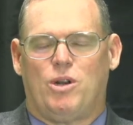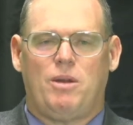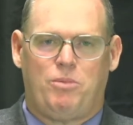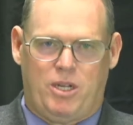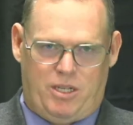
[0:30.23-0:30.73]

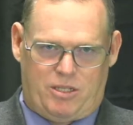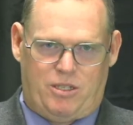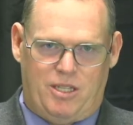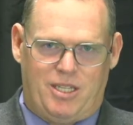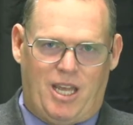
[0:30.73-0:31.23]
What I bring
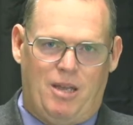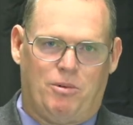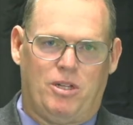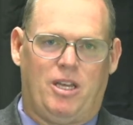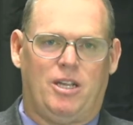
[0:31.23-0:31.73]
to the
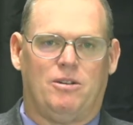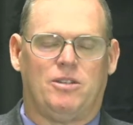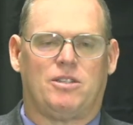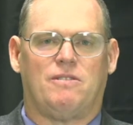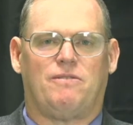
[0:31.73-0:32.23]
table
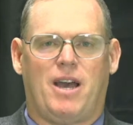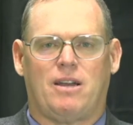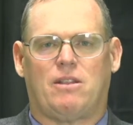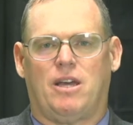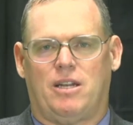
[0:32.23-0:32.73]
here is the
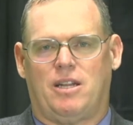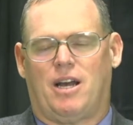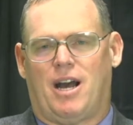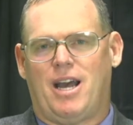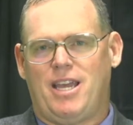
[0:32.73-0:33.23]
fact that
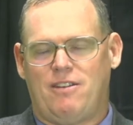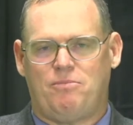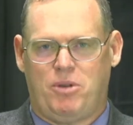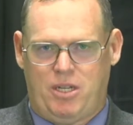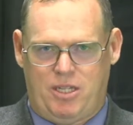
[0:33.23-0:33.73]
I
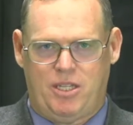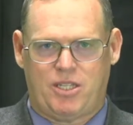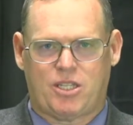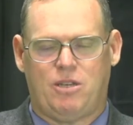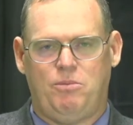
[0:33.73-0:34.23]
have been in
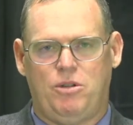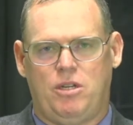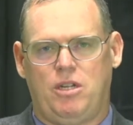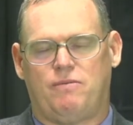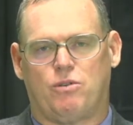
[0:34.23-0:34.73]
this
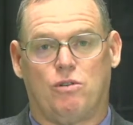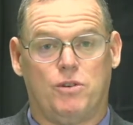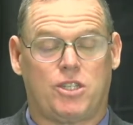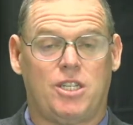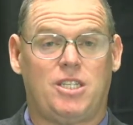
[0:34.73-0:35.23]
community for
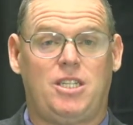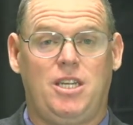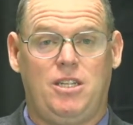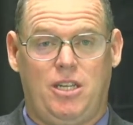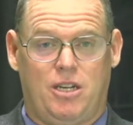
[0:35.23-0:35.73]
over
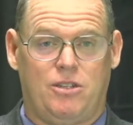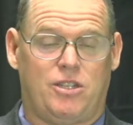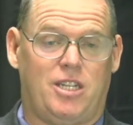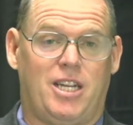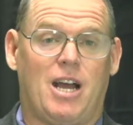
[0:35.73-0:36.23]
16
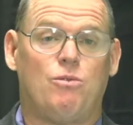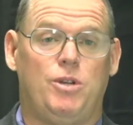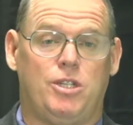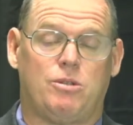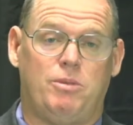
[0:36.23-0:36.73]
years in an
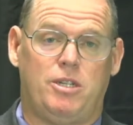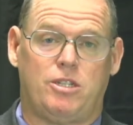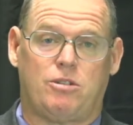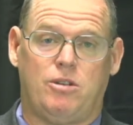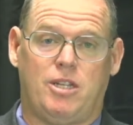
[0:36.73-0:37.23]
outreach
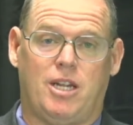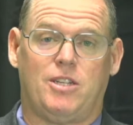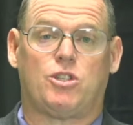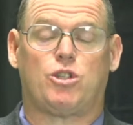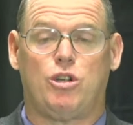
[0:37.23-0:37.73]
ministry
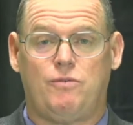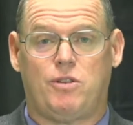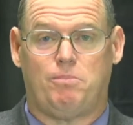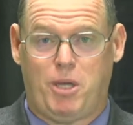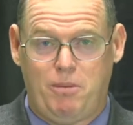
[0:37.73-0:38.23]
that has
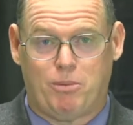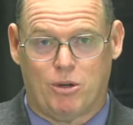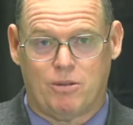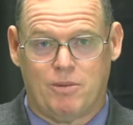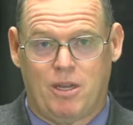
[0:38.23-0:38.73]
served the
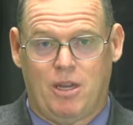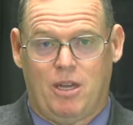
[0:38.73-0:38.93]
people